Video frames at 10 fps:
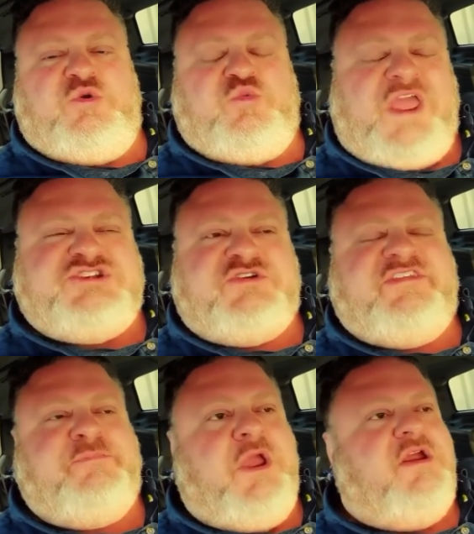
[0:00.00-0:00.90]
Racial
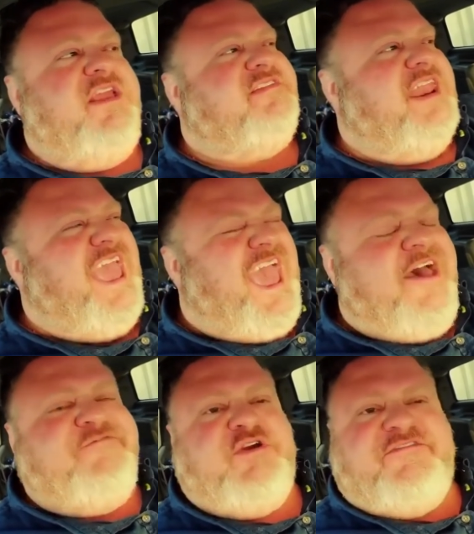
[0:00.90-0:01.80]
disparities in
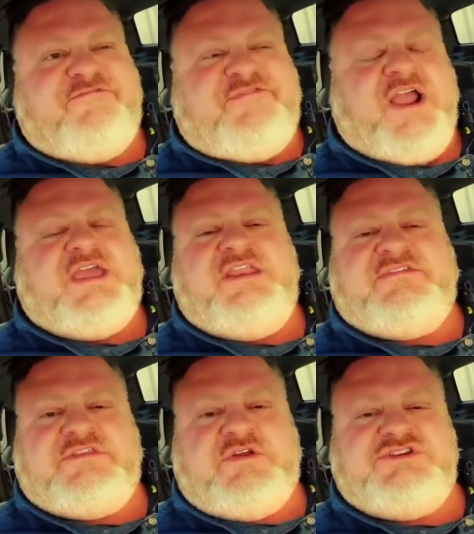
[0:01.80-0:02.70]
every fucking
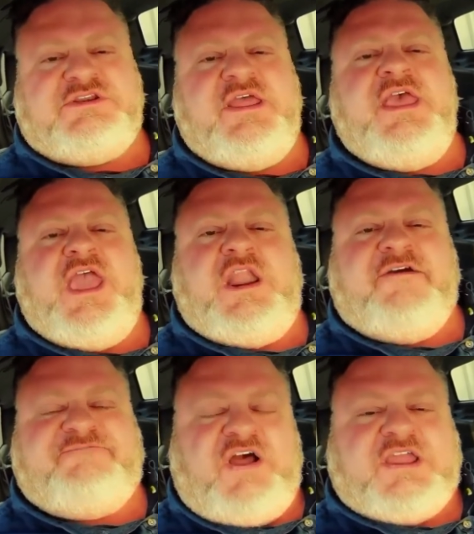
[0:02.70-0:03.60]
institution in
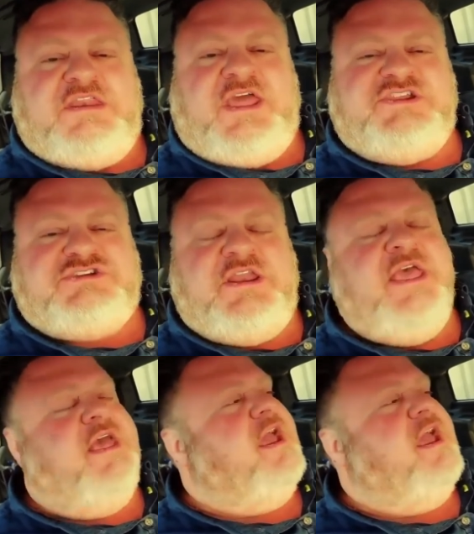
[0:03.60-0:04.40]
our fucking nation,